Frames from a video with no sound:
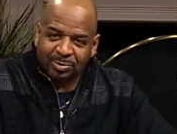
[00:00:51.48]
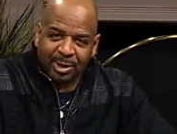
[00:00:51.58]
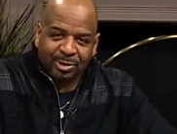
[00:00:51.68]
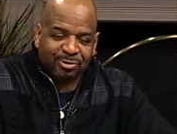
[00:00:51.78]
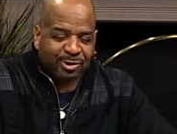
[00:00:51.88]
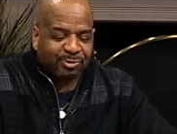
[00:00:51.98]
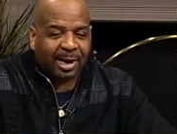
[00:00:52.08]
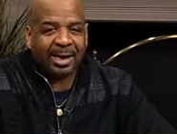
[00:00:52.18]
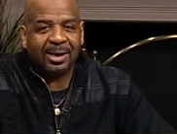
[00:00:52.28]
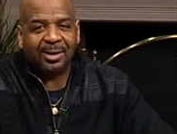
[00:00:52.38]
Ministries
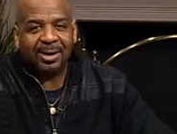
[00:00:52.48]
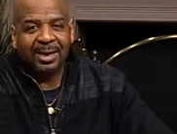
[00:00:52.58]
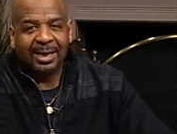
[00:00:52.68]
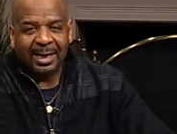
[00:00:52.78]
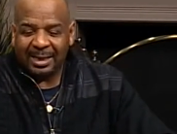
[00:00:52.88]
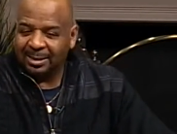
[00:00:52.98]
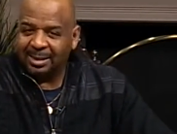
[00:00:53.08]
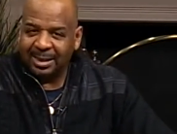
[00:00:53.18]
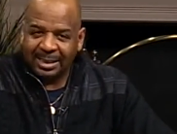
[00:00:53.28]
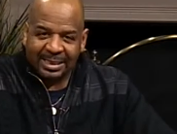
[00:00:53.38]
right here in
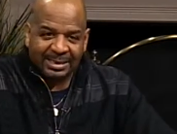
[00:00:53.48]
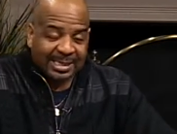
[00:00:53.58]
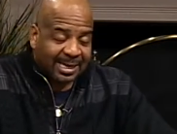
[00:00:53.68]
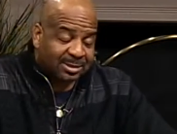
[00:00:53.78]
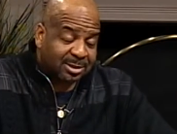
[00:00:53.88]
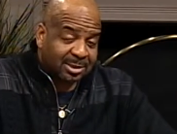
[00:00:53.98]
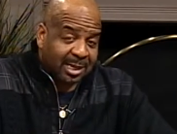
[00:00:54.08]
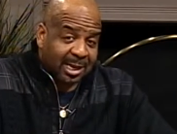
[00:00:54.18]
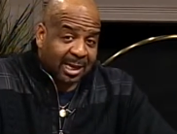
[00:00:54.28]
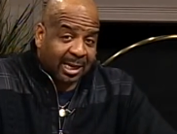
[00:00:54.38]
Killeen, Texas.
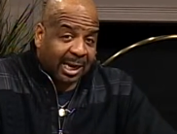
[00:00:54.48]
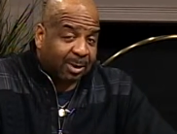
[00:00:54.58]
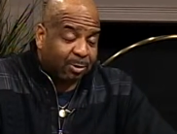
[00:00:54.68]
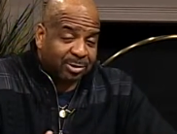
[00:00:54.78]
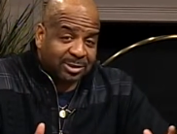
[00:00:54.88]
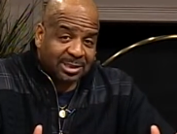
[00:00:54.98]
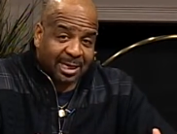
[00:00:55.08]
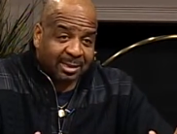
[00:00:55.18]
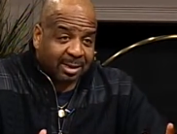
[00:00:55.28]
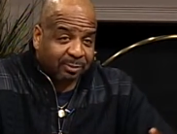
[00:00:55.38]
And I want to say
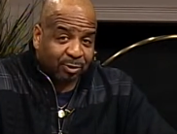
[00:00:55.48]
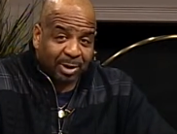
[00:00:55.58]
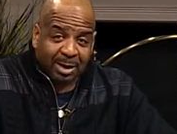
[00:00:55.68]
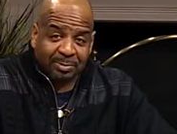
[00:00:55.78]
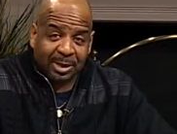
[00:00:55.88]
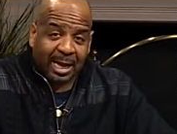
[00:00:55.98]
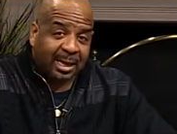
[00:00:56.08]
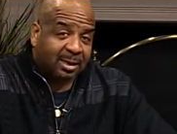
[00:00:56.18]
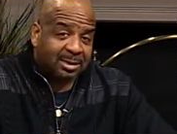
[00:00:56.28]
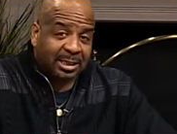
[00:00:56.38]
that if you have
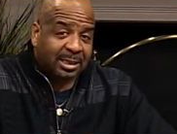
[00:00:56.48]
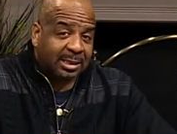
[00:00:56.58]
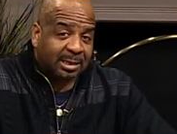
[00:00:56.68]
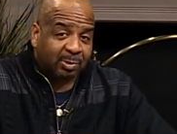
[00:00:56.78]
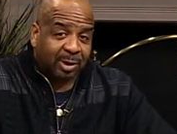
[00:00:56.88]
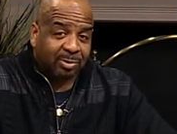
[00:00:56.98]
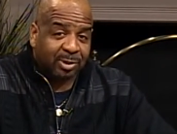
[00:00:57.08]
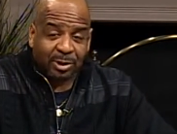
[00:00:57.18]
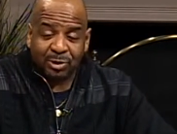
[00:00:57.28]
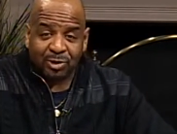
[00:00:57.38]
not attended one of
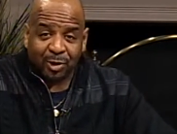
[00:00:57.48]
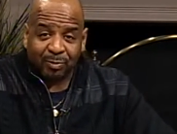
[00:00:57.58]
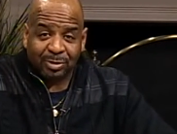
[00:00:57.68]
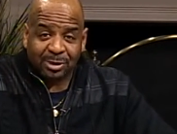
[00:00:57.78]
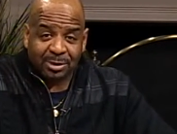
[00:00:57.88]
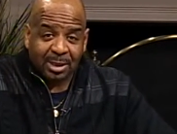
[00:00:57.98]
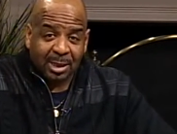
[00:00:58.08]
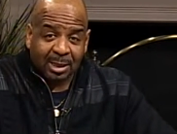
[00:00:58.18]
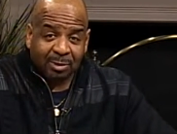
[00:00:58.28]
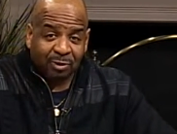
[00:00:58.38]
these services,
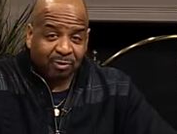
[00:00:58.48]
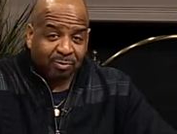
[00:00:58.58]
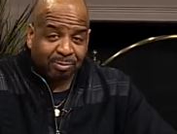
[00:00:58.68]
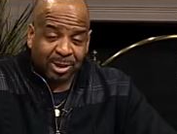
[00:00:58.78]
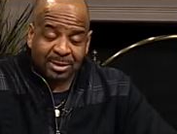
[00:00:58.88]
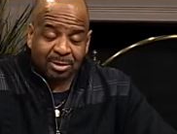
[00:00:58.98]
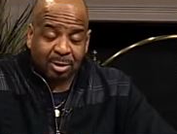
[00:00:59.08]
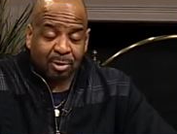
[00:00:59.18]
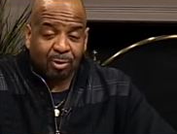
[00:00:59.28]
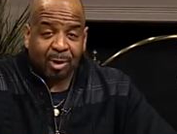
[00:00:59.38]
you've missed
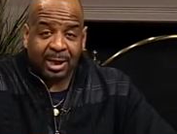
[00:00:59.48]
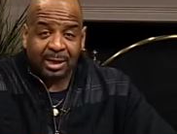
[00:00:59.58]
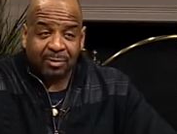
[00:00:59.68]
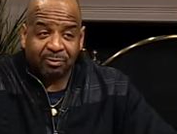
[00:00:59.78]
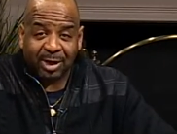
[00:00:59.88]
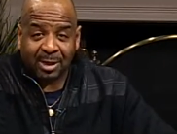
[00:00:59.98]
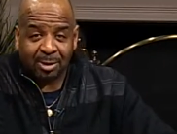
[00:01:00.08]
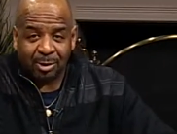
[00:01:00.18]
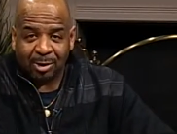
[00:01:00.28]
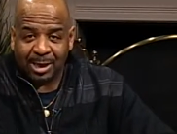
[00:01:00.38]
a great event
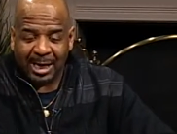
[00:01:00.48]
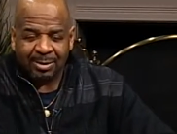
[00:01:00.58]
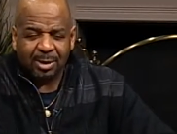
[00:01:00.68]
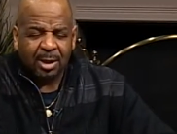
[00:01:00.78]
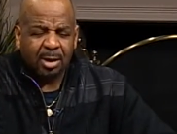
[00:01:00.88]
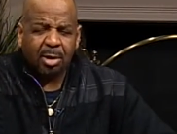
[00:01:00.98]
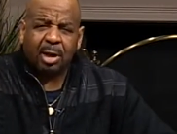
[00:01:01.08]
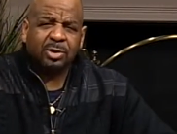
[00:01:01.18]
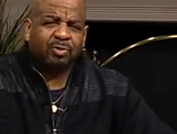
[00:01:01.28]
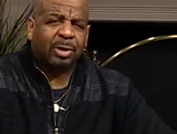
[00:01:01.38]
in your life.
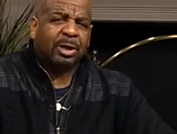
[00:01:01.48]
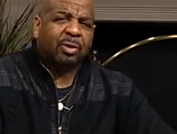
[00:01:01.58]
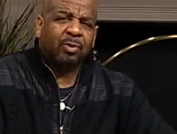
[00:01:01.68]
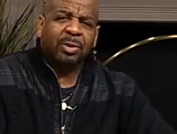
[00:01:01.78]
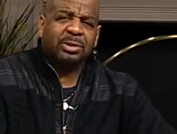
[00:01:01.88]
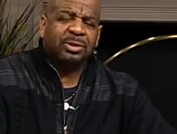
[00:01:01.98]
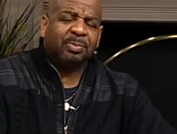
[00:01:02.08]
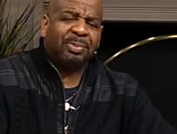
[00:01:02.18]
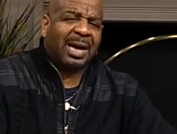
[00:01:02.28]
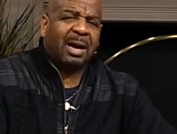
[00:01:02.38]
God is really doing some
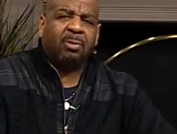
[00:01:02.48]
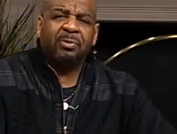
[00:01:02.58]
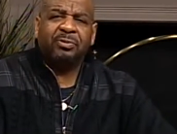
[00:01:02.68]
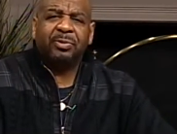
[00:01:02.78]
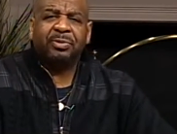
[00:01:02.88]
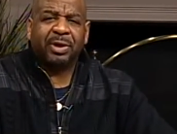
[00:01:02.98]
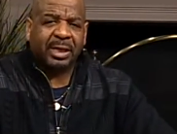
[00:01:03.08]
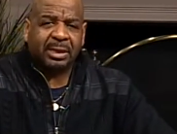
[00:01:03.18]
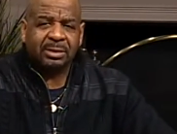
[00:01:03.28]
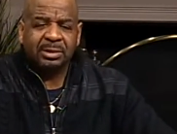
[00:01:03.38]
powerful
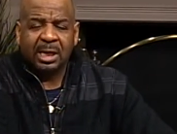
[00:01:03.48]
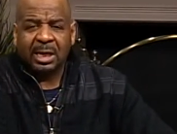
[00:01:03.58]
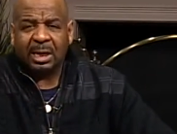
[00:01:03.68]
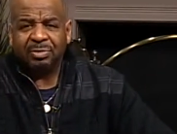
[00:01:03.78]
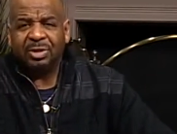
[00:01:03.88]
things. And